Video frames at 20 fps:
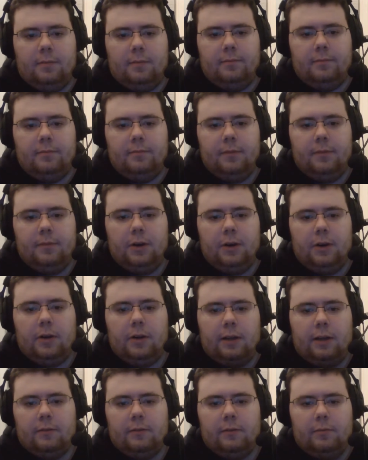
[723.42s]

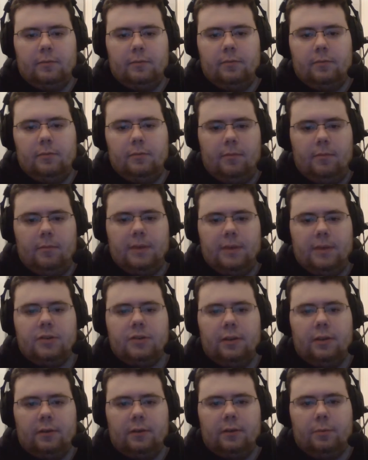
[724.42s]
Like
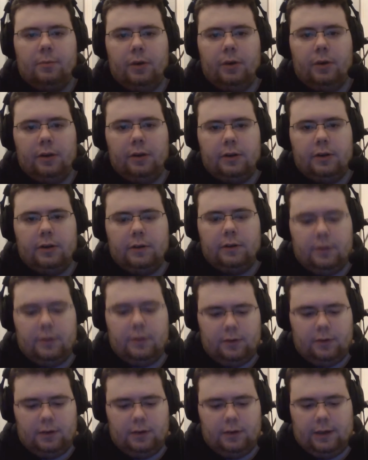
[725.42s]
mission spoilers,
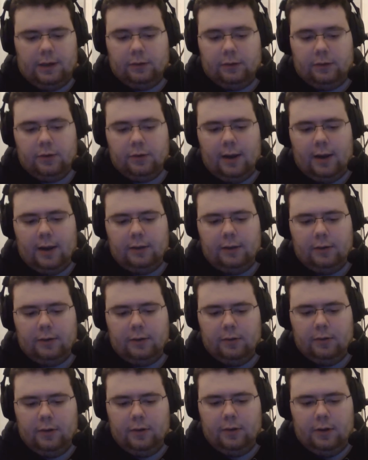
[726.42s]
or I'll try
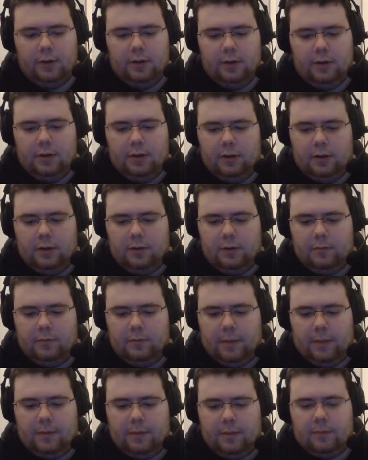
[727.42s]
to.
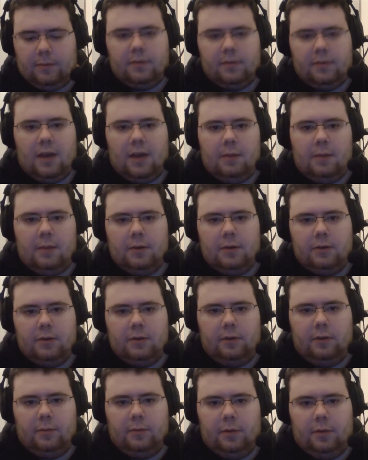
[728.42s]
Maybe some side
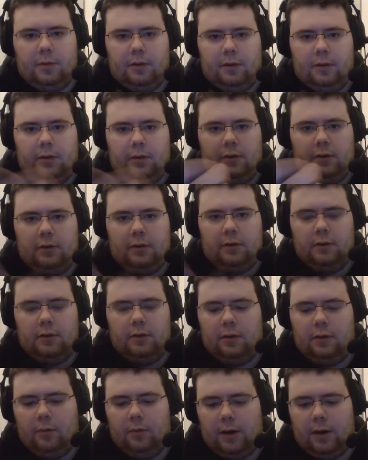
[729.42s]
missions, but
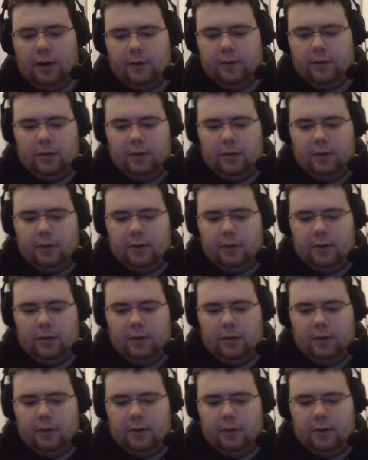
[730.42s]
whatever.